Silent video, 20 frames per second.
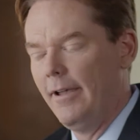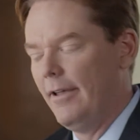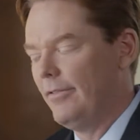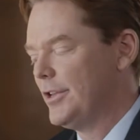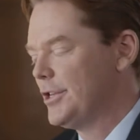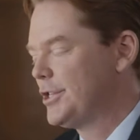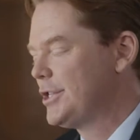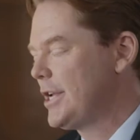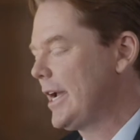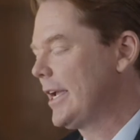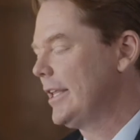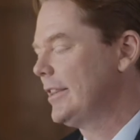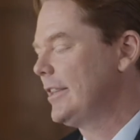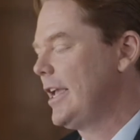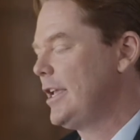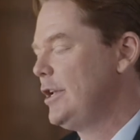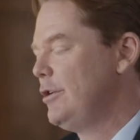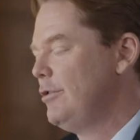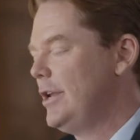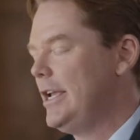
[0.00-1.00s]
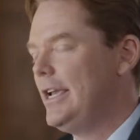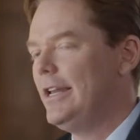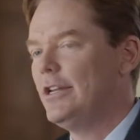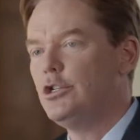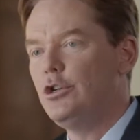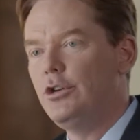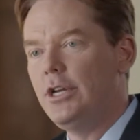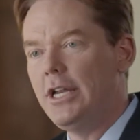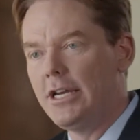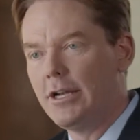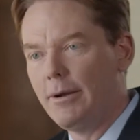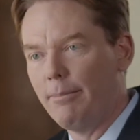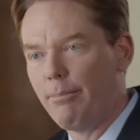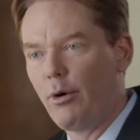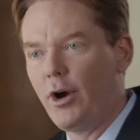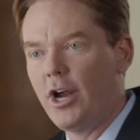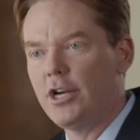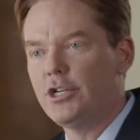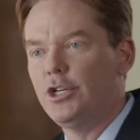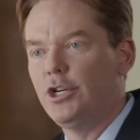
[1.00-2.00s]
The second thing you need is you need
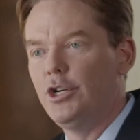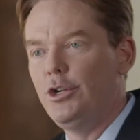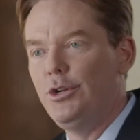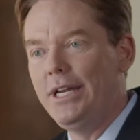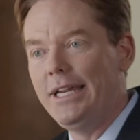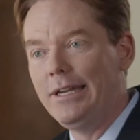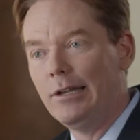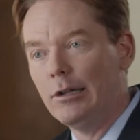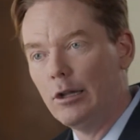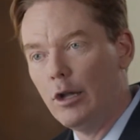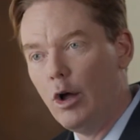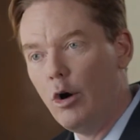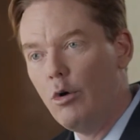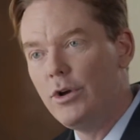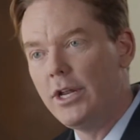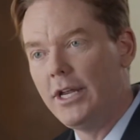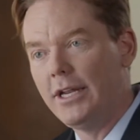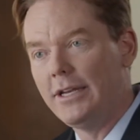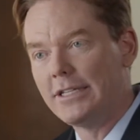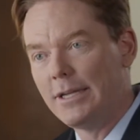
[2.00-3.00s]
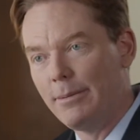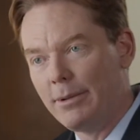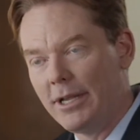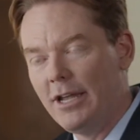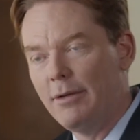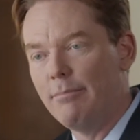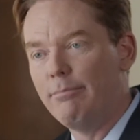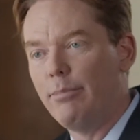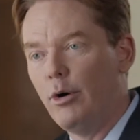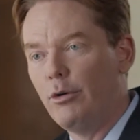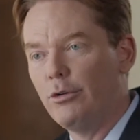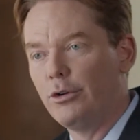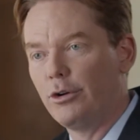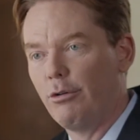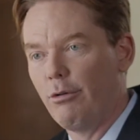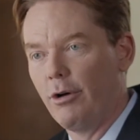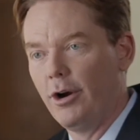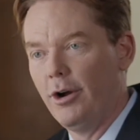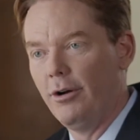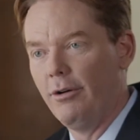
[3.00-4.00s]
compression. You need loading to get bone to
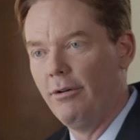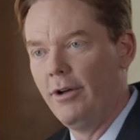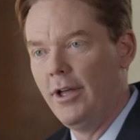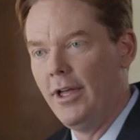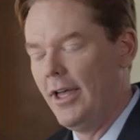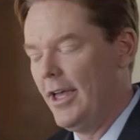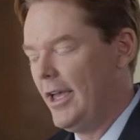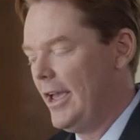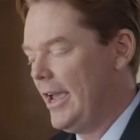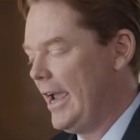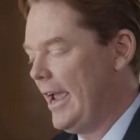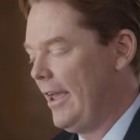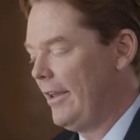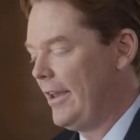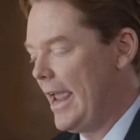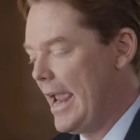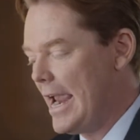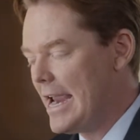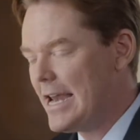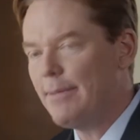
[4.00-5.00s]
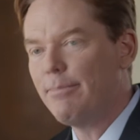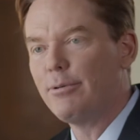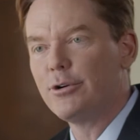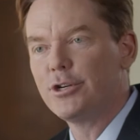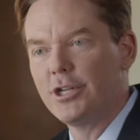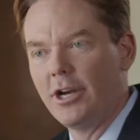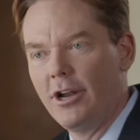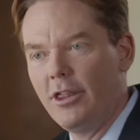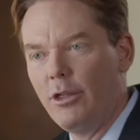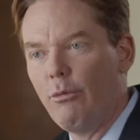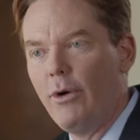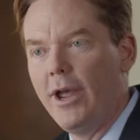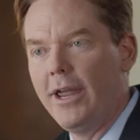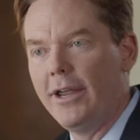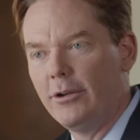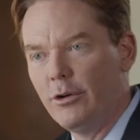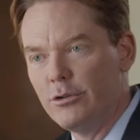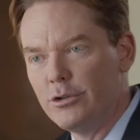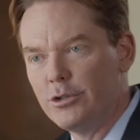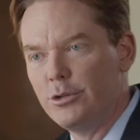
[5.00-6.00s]
grow. And 80% of the
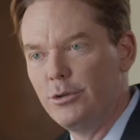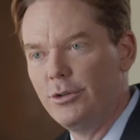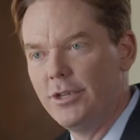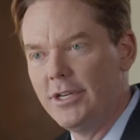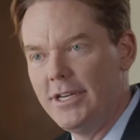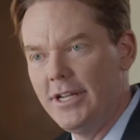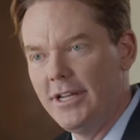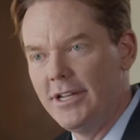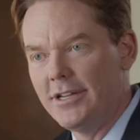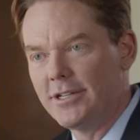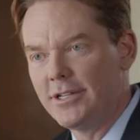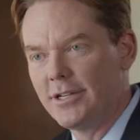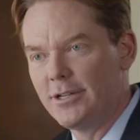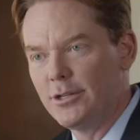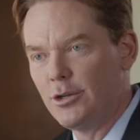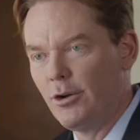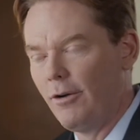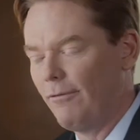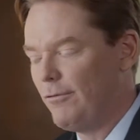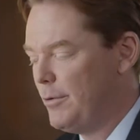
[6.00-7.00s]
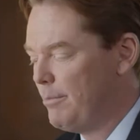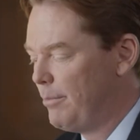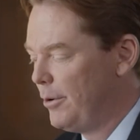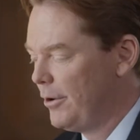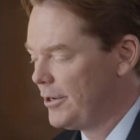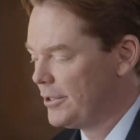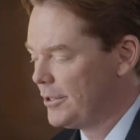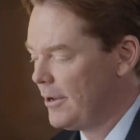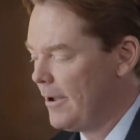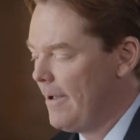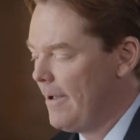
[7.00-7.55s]
weight goes through the disc. So if you put a